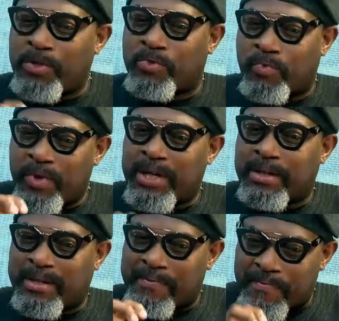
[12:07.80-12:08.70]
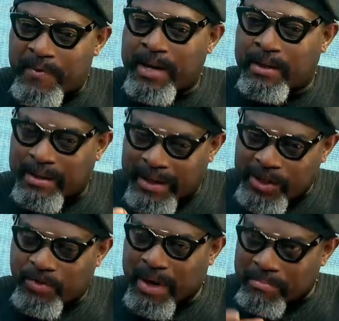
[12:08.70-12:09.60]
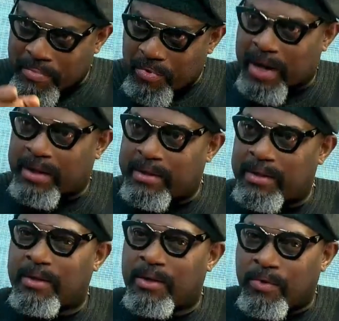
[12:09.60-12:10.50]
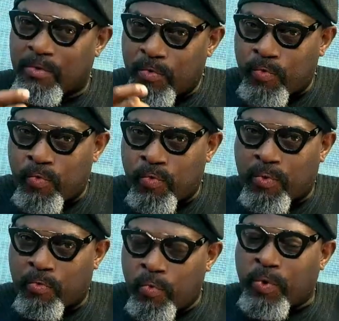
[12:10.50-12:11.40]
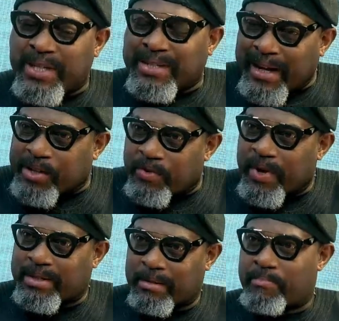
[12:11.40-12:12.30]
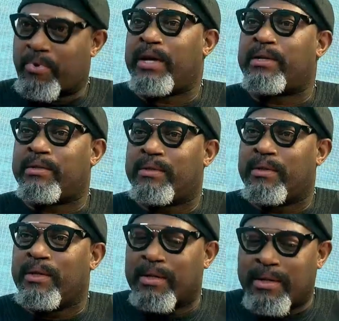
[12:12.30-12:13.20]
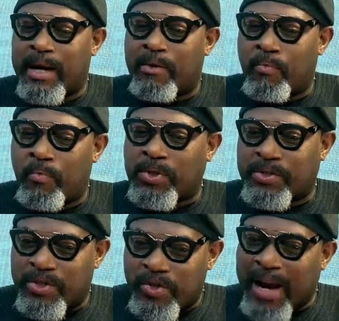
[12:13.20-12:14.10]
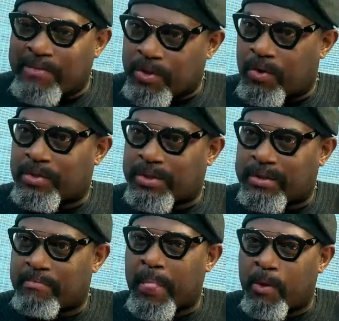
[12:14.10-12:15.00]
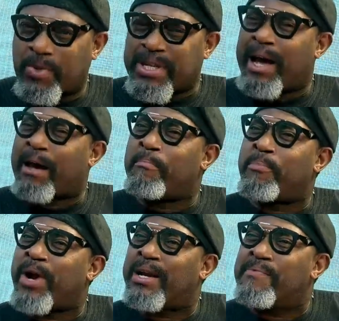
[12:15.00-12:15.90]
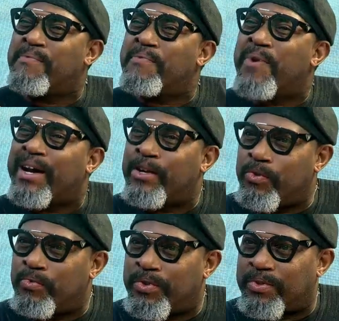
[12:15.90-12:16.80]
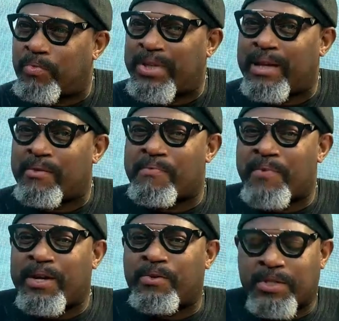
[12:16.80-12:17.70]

to really define the Nigerian brand. Who, who is Nigeria as a brand? Now, what drives us? What are brand values? What are the values